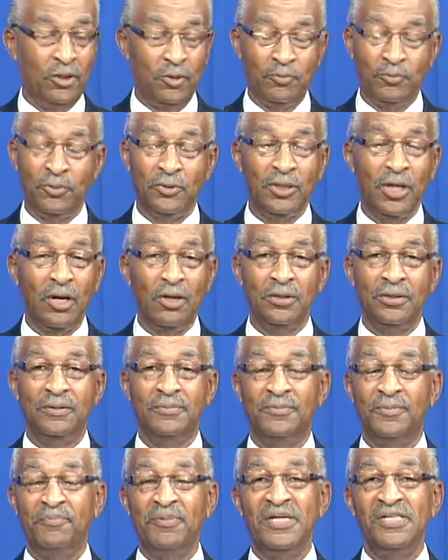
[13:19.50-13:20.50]
pull all
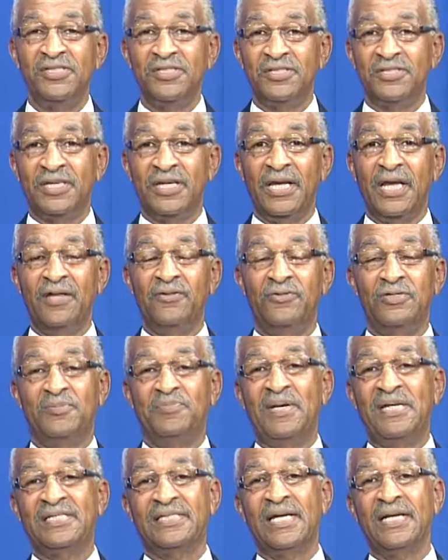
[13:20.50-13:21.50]
the pieces together as
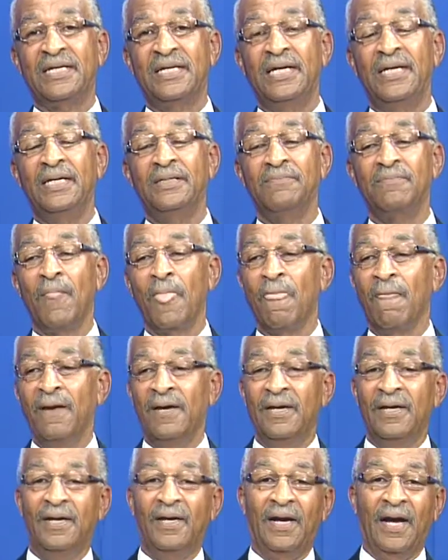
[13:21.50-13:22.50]
best I can.
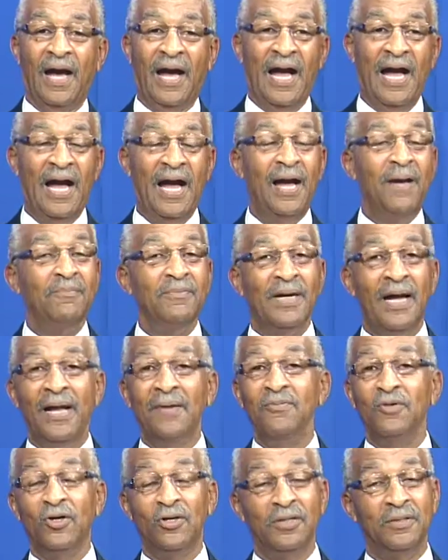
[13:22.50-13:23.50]

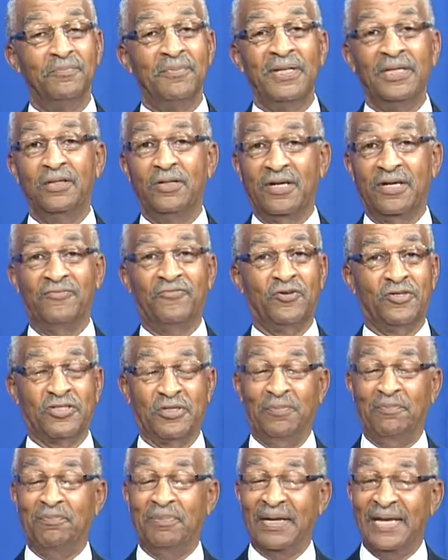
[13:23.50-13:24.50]
I'm going to be looking for
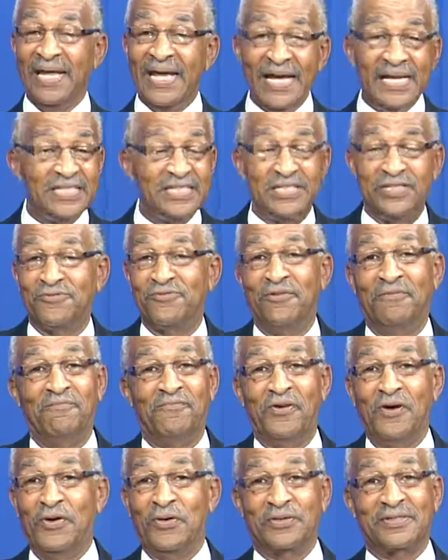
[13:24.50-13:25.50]
some pledges from
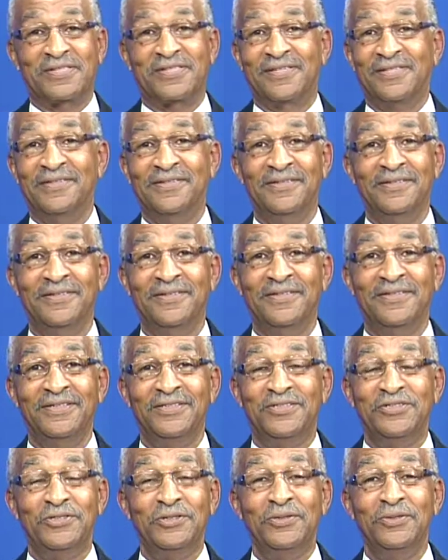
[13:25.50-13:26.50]
folks
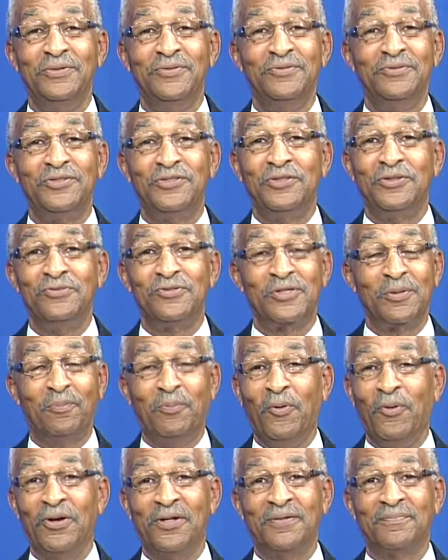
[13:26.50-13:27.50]
to
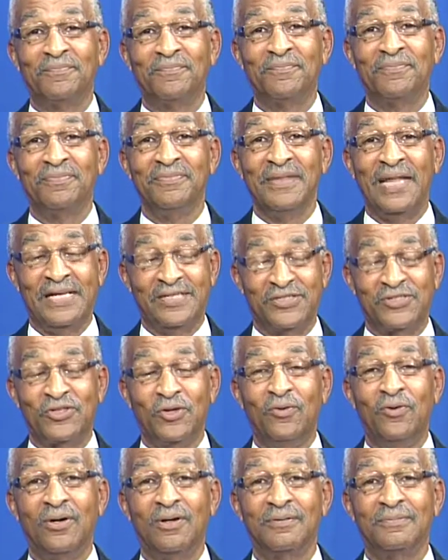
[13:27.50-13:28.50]
support that
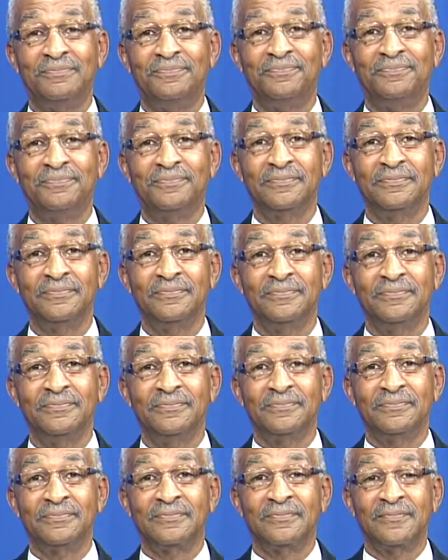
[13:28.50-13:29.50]
store.
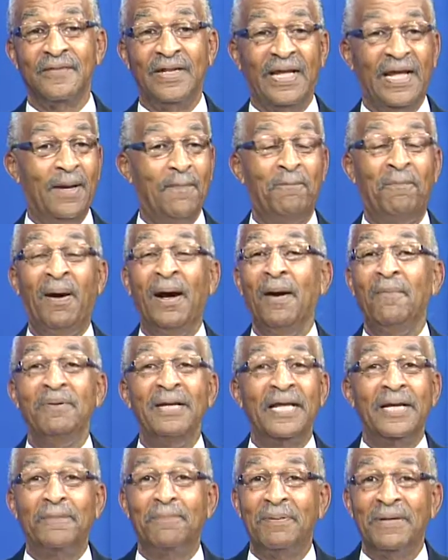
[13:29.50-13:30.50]

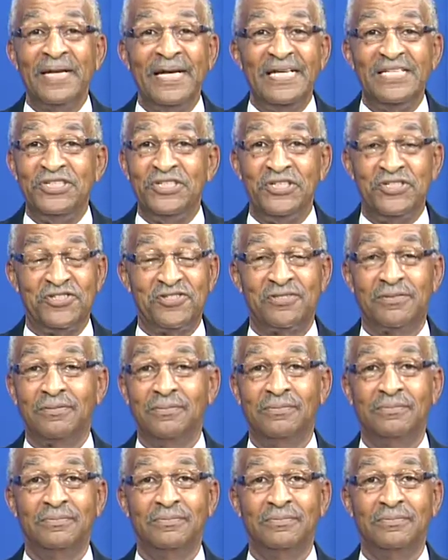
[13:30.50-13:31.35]
Public pledges.